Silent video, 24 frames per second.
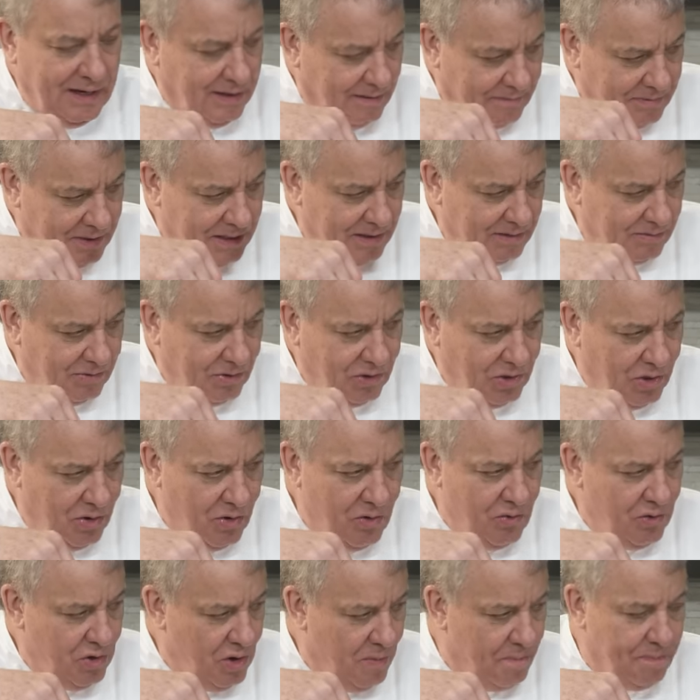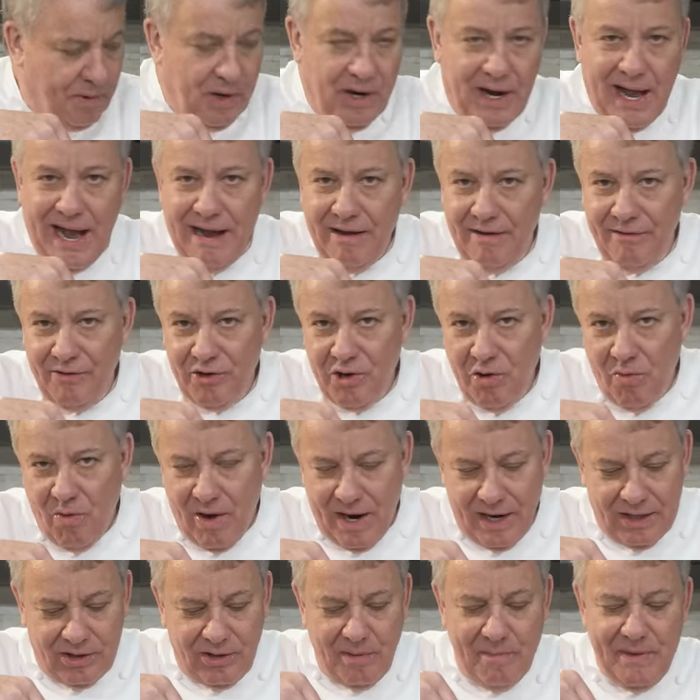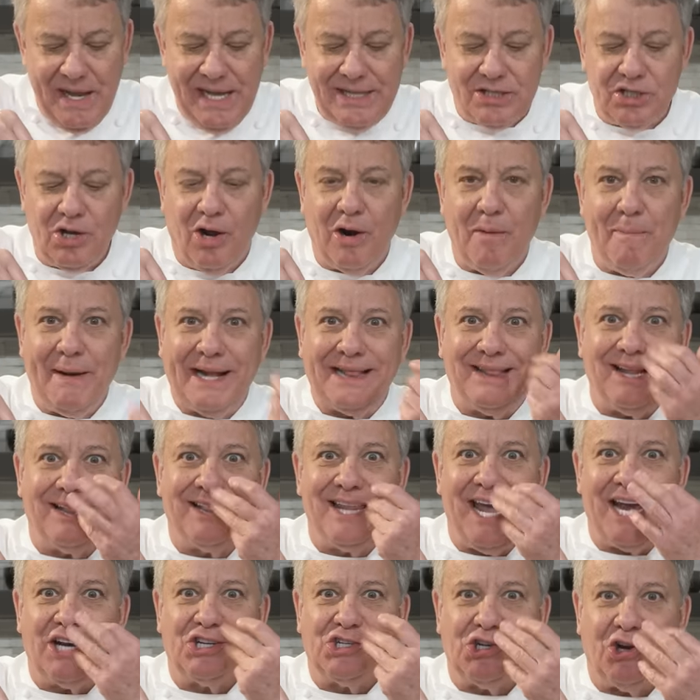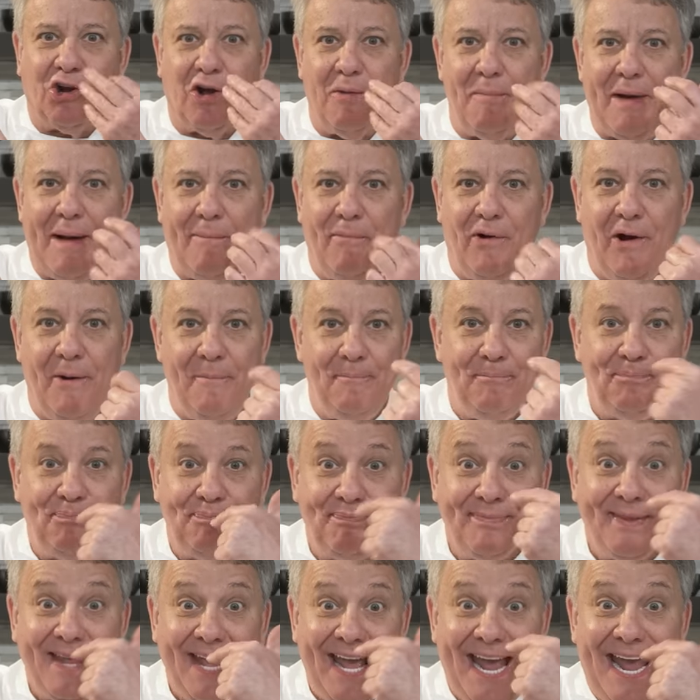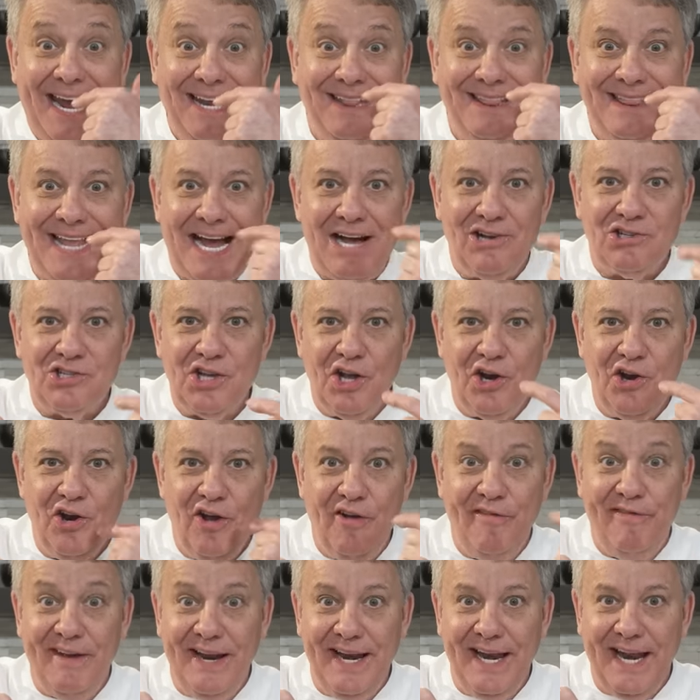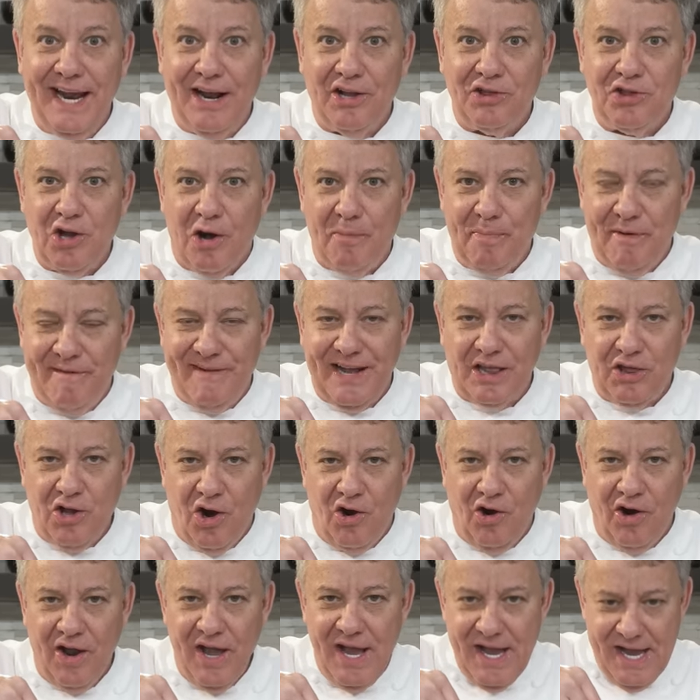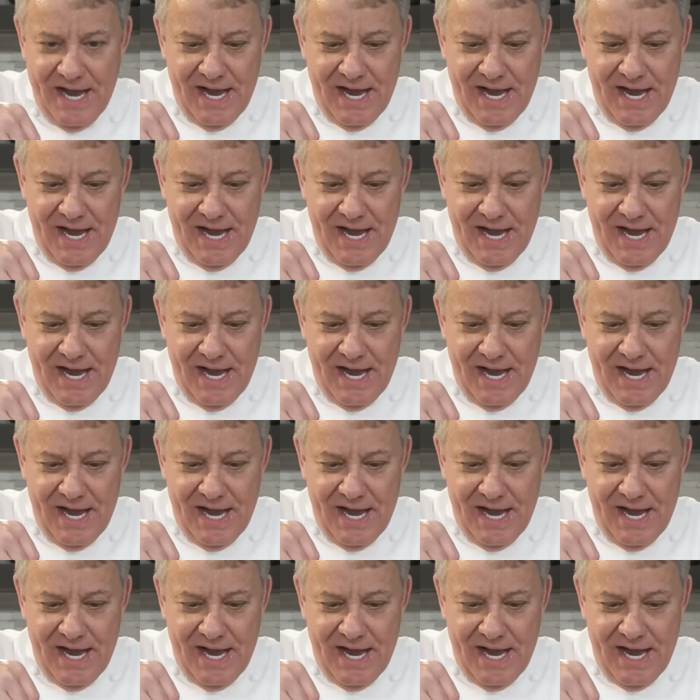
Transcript: But you put it however you want it. To me, it's all about the texture. Remember, 8,000 nerve endings on top of a tongue.